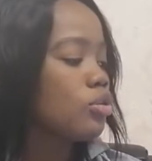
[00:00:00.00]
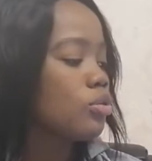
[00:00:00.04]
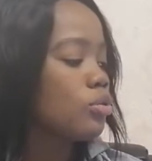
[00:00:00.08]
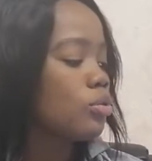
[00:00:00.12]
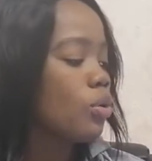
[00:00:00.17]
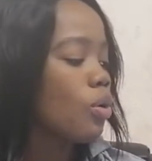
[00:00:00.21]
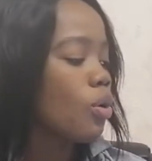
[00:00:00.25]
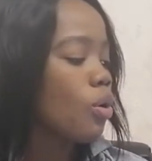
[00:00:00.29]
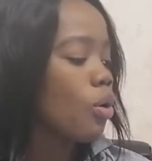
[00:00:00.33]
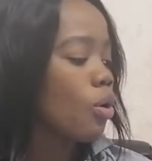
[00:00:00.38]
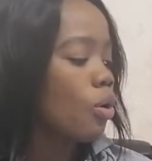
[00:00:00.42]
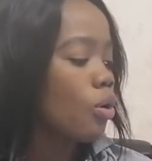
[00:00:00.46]

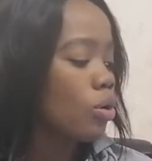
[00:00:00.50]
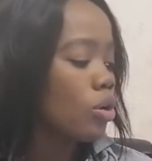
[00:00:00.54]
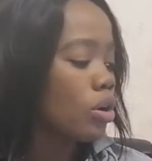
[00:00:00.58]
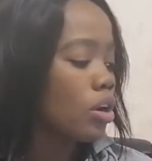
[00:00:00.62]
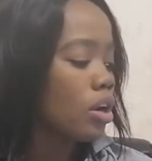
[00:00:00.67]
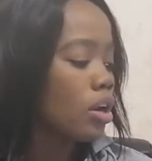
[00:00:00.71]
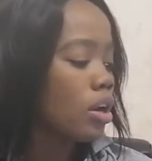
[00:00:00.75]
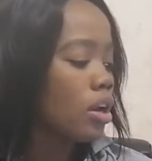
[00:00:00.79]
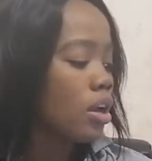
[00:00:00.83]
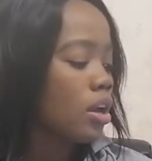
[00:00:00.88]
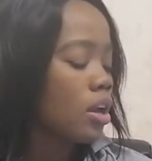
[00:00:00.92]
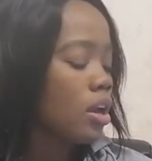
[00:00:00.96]
you
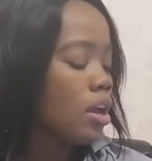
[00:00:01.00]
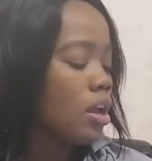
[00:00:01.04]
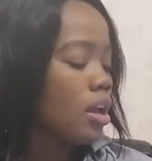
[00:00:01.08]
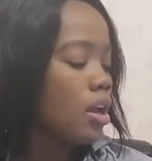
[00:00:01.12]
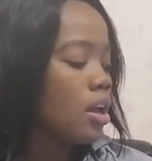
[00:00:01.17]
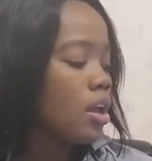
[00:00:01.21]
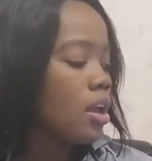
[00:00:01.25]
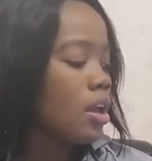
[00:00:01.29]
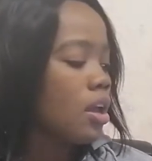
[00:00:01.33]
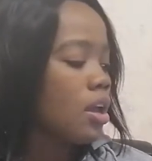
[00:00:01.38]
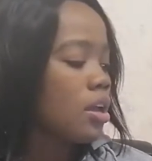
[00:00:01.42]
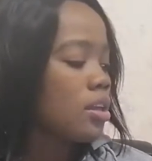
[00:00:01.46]
all.
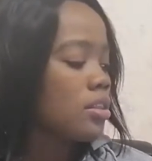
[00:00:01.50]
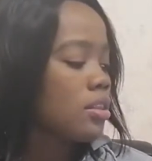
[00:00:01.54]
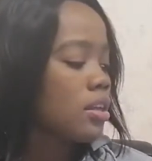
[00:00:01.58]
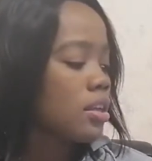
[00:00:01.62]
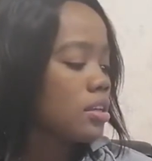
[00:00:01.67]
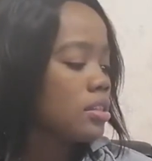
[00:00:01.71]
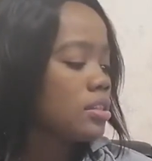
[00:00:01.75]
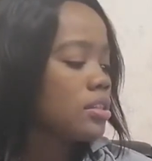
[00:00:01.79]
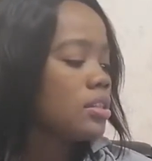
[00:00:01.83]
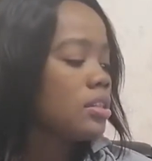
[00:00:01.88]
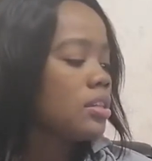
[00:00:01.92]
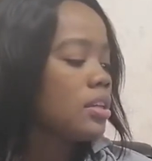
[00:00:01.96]

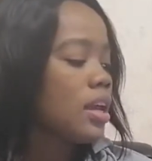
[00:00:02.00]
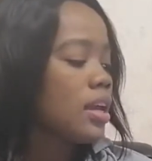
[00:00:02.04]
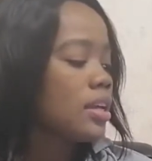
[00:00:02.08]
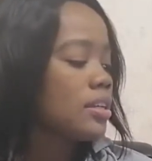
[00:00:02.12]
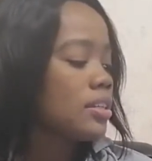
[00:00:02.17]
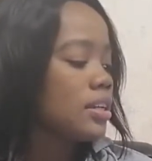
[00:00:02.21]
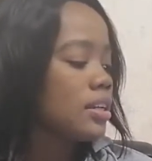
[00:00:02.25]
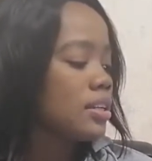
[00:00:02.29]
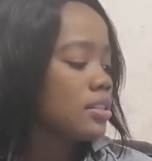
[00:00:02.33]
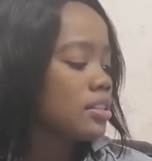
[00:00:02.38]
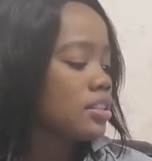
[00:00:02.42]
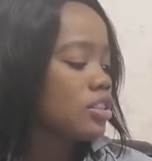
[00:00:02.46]
30
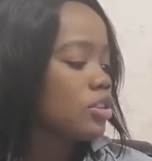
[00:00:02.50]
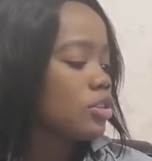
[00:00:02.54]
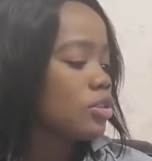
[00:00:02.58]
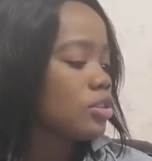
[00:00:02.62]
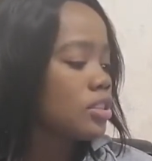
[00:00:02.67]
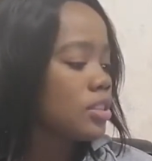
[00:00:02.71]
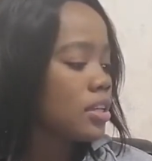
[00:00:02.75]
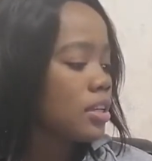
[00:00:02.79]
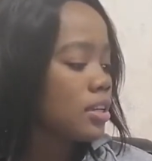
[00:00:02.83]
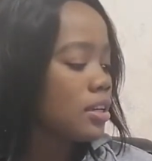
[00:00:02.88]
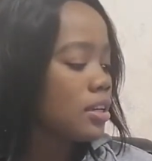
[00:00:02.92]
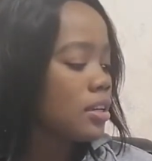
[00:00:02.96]
and yet still
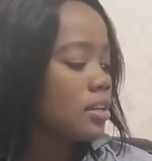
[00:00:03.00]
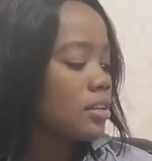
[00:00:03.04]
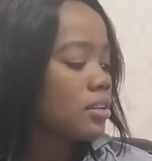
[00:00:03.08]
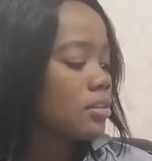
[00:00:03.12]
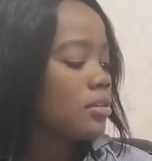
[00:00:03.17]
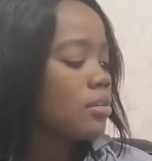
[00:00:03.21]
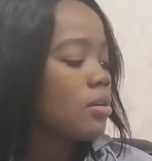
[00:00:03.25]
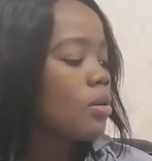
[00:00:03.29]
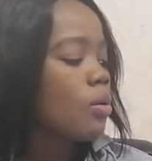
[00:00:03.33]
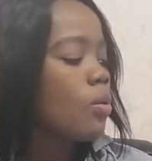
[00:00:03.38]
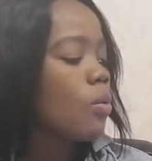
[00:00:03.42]
single.